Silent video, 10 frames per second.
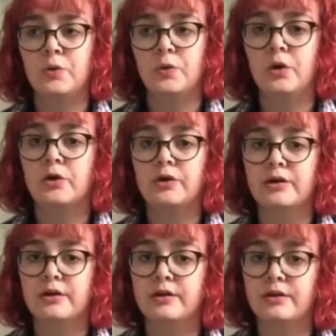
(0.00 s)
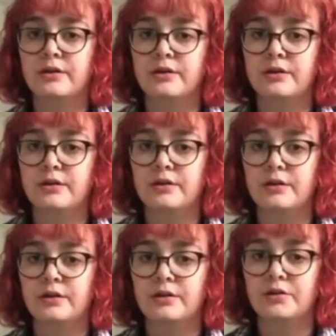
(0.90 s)
longer
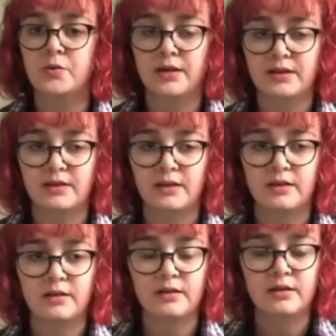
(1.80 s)
do anything.